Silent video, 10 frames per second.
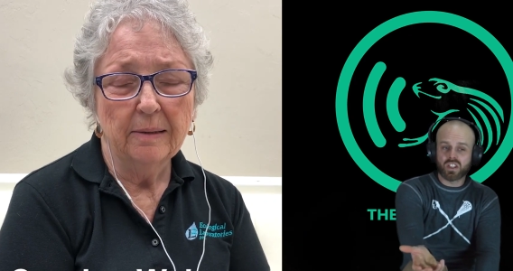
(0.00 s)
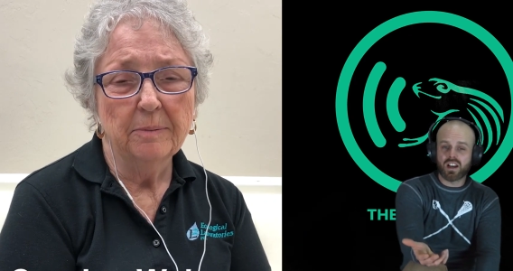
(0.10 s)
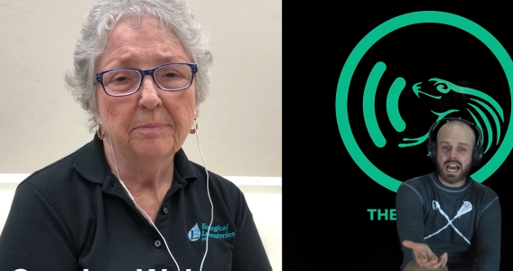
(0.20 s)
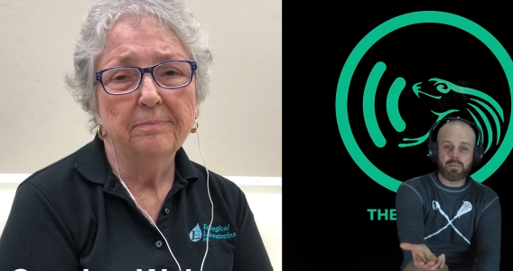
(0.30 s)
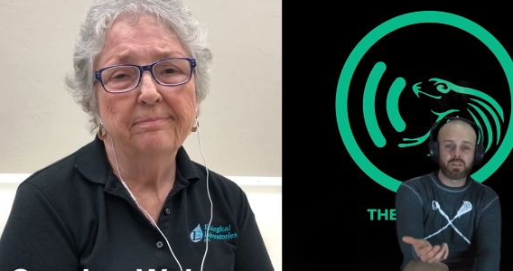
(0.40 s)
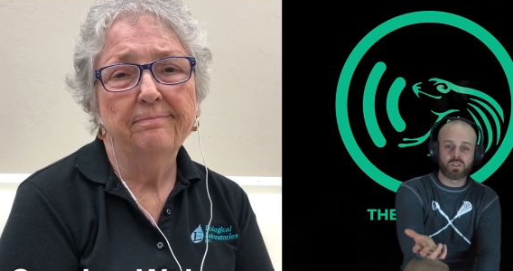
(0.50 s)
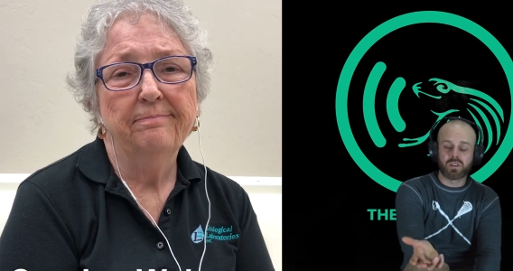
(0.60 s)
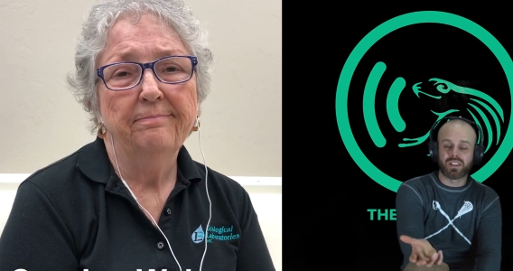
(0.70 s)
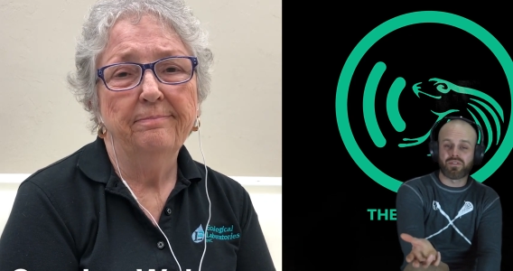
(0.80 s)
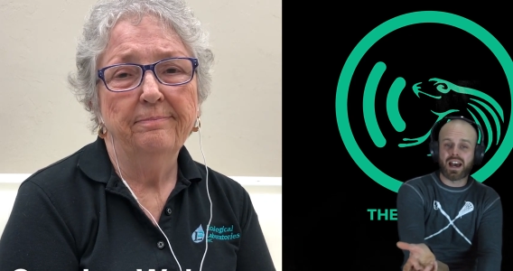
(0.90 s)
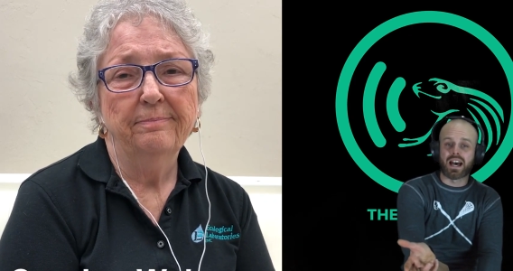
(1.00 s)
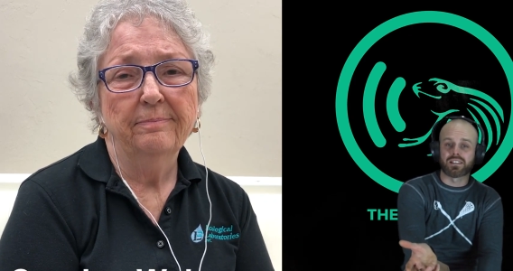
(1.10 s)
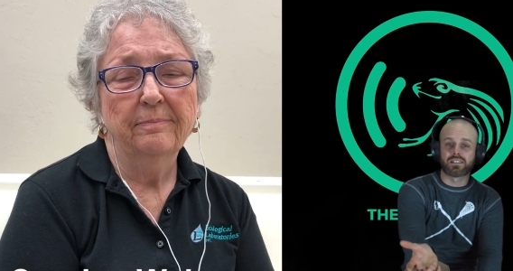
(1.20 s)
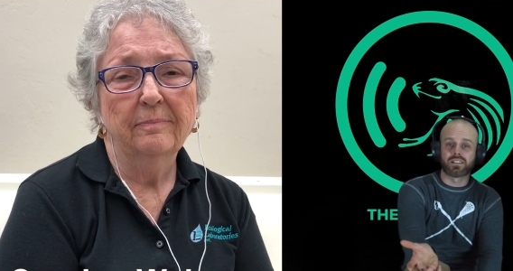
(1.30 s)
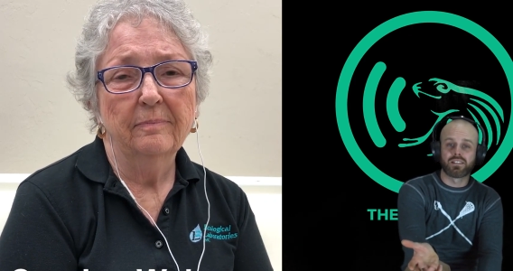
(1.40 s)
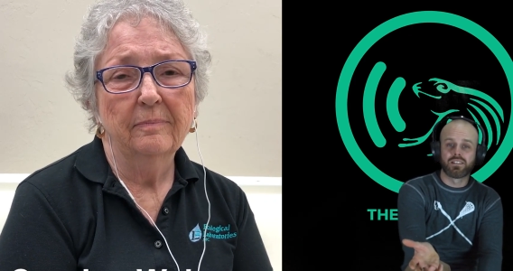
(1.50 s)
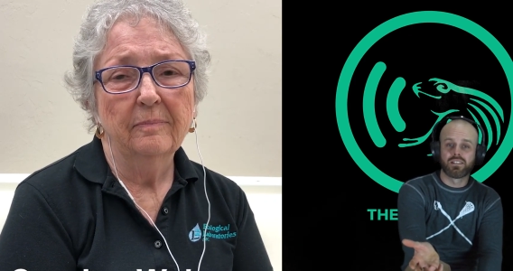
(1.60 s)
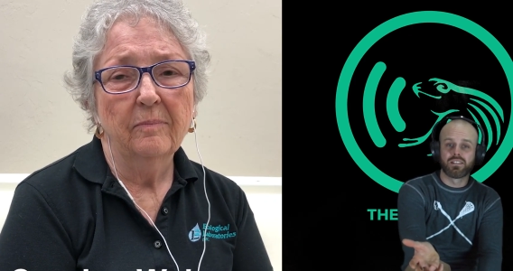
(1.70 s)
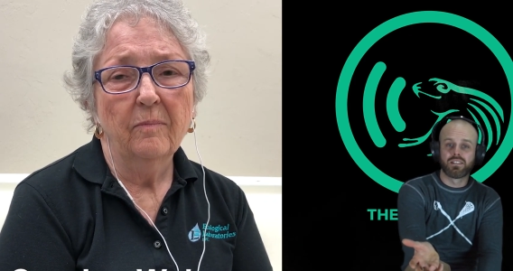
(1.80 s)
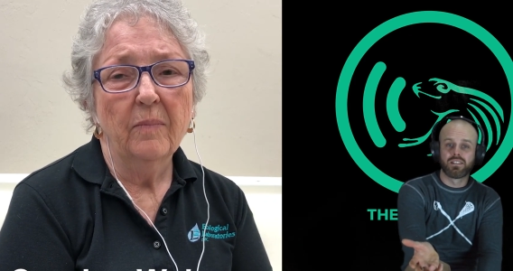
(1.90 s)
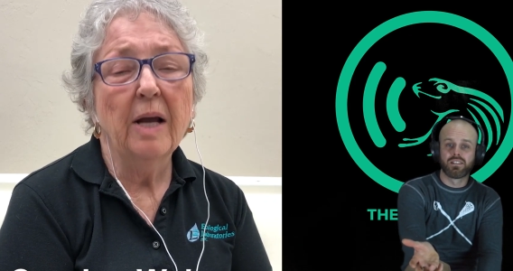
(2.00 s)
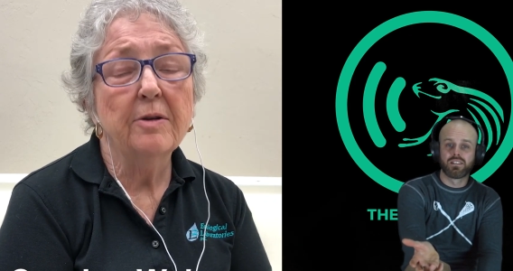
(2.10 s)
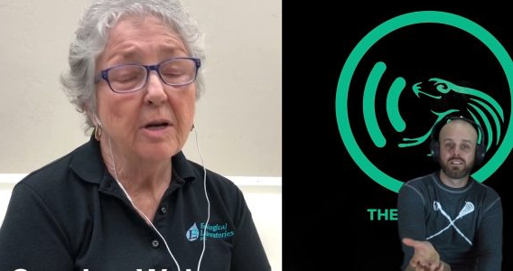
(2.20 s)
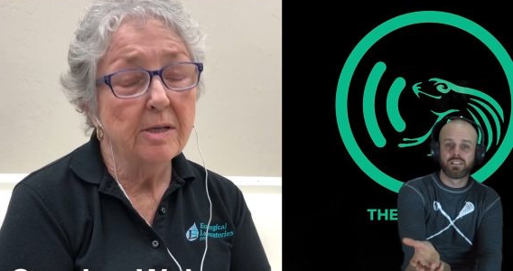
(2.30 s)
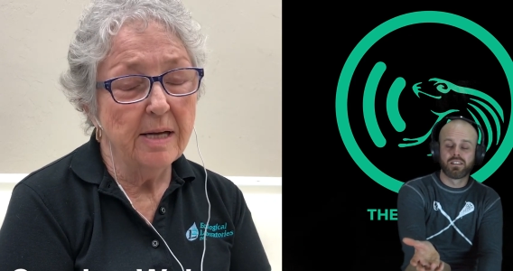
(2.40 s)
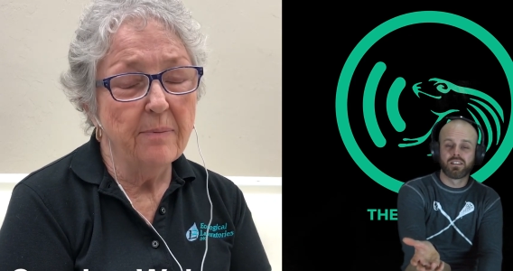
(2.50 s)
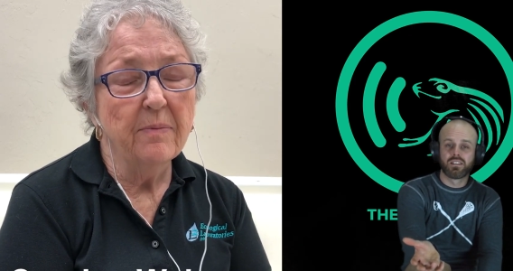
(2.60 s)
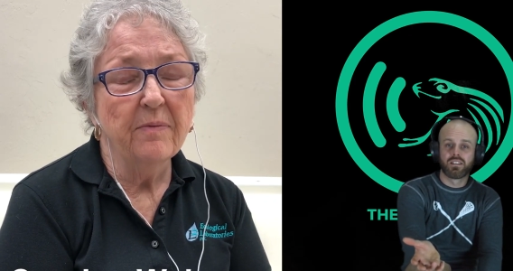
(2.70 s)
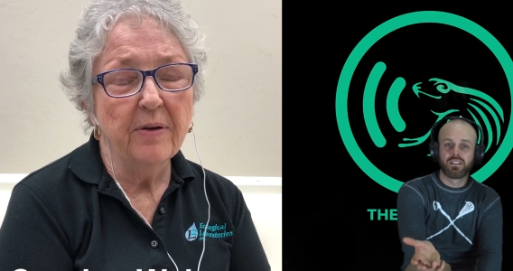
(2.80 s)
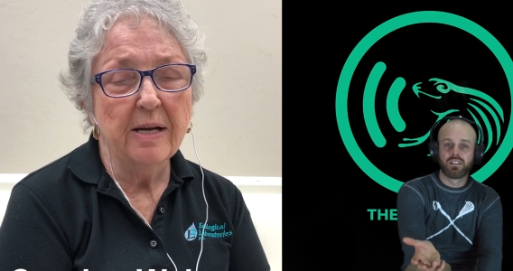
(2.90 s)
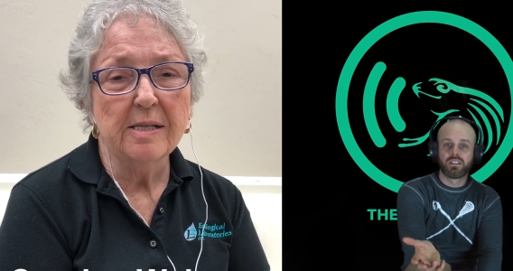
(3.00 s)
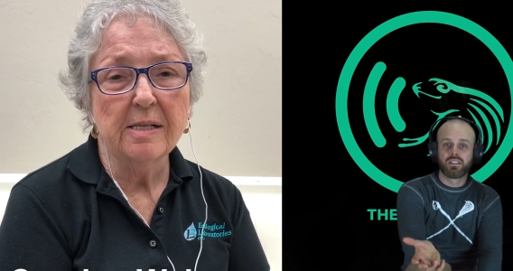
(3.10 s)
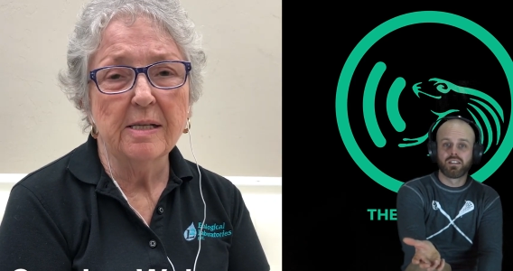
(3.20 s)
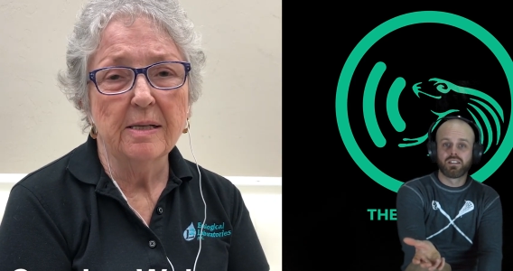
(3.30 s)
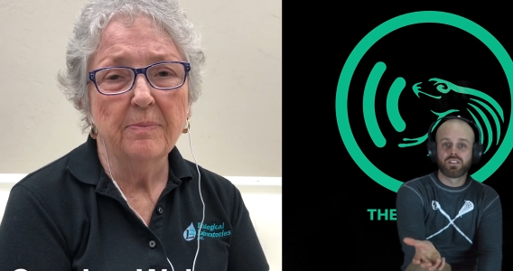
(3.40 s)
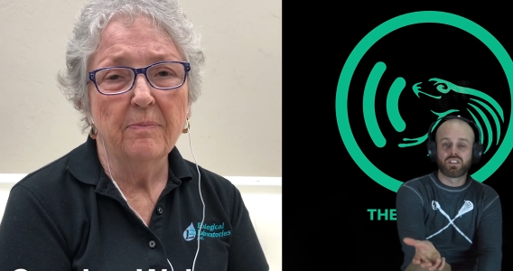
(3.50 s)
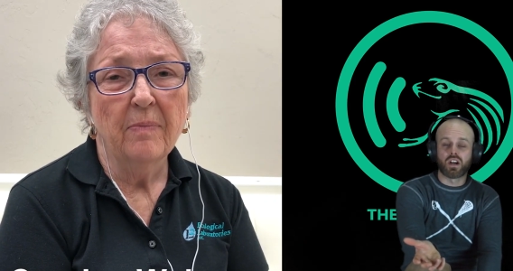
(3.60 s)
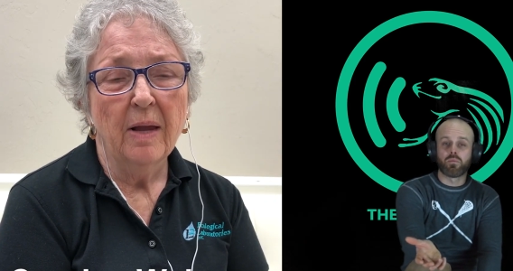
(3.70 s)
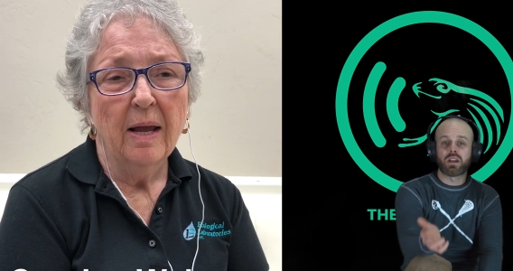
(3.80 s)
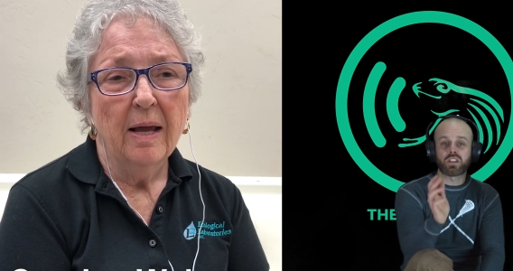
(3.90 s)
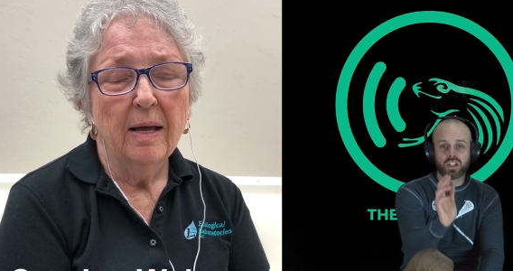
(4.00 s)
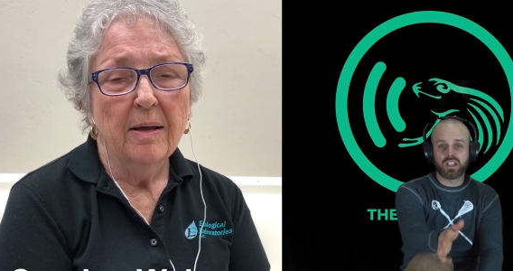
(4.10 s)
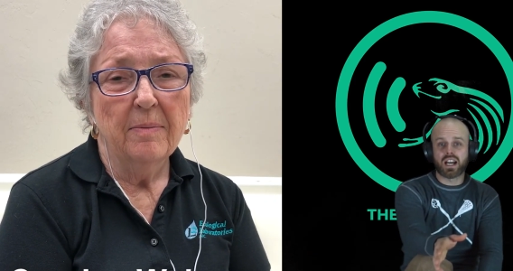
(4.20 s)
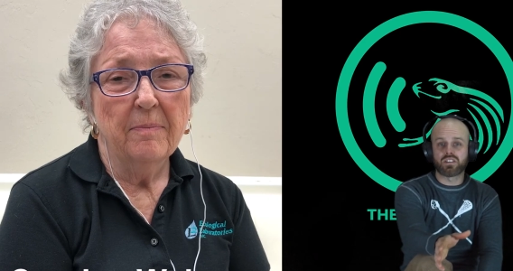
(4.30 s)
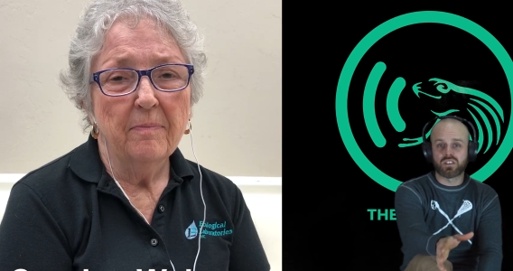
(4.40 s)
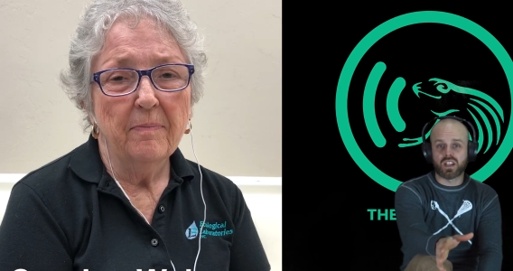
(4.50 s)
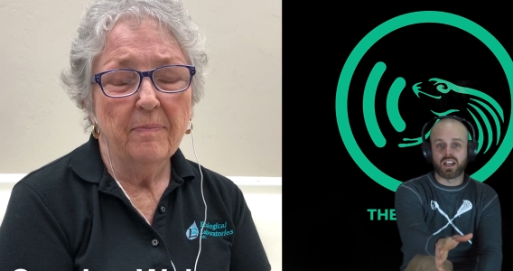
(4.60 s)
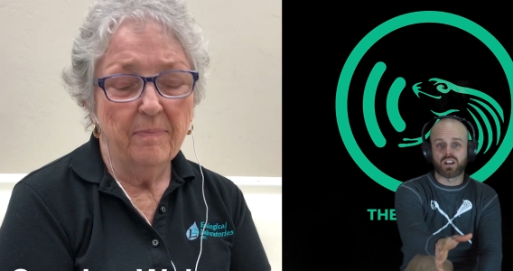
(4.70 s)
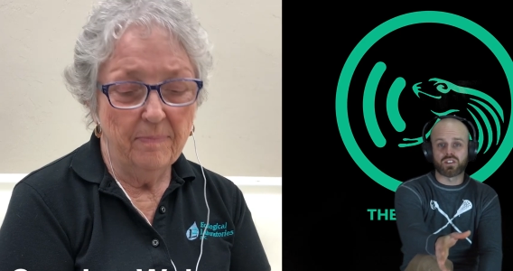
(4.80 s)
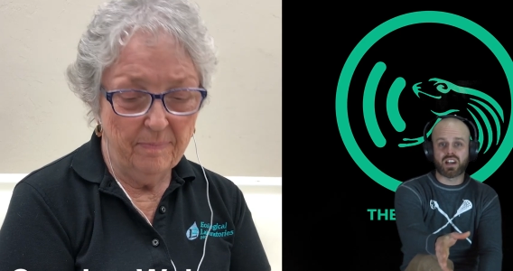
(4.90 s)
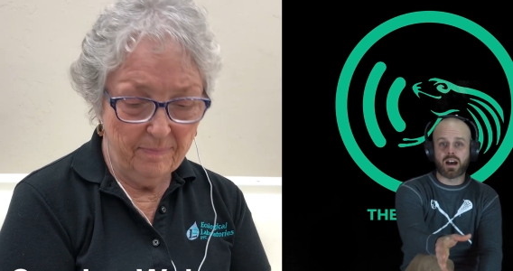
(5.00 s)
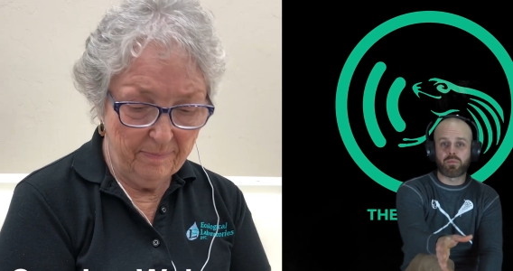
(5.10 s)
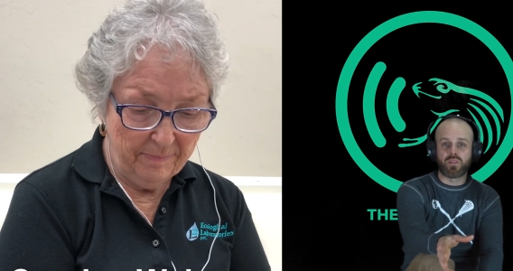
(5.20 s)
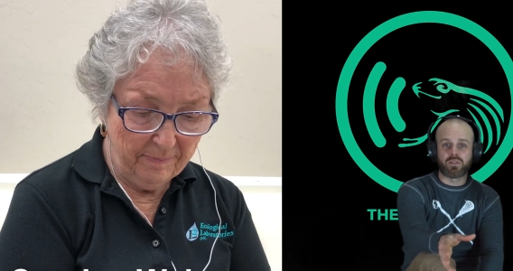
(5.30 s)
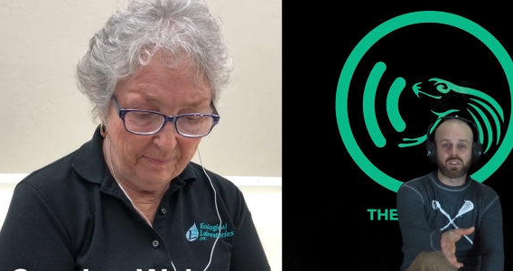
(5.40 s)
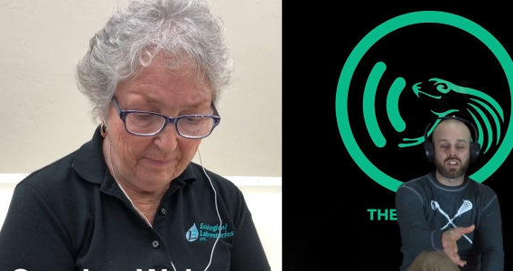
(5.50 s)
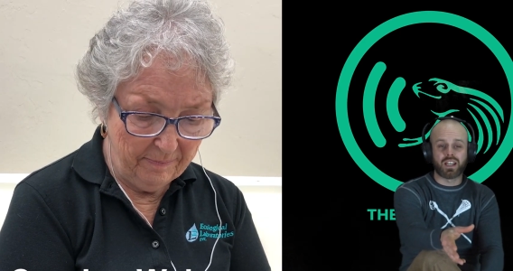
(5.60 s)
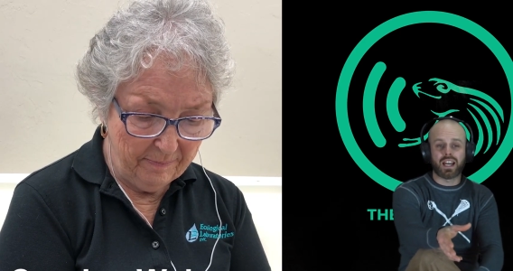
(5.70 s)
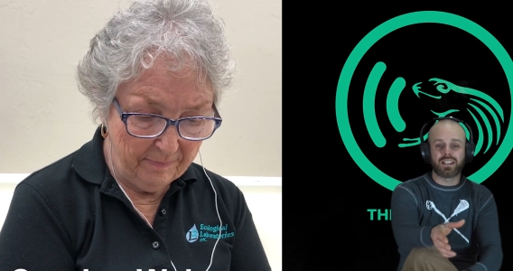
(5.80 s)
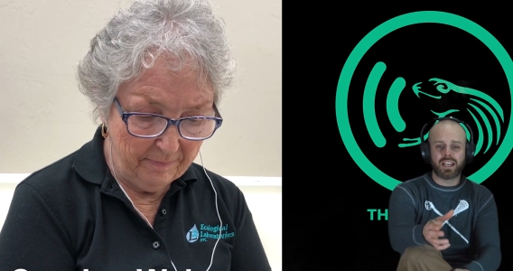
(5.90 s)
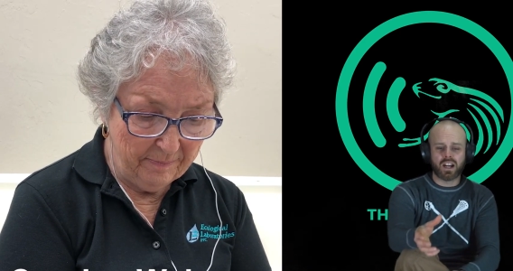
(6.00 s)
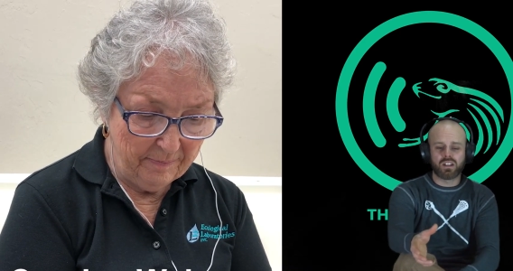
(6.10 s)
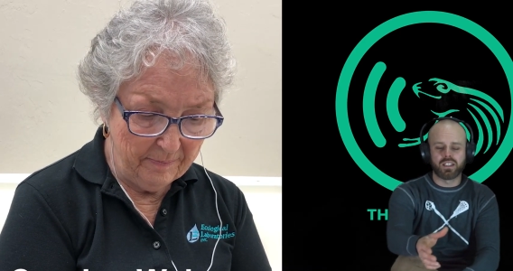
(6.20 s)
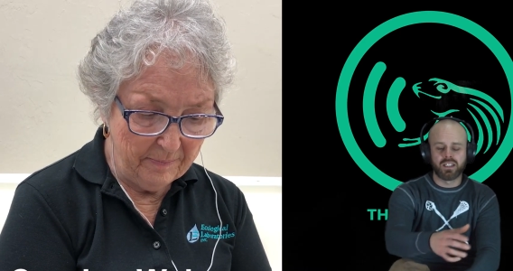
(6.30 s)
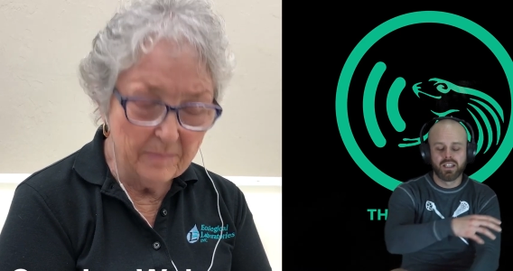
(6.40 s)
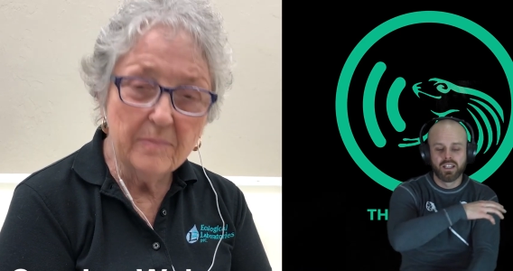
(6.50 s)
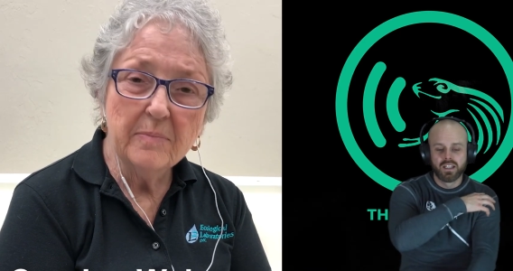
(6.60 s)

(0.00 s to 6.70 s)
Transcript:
Speaker 1: all happens really fast.
Speaker 2: It does happen fast.
Speaker 1: So make sure you guys are staying on top of everything. And Carolyn,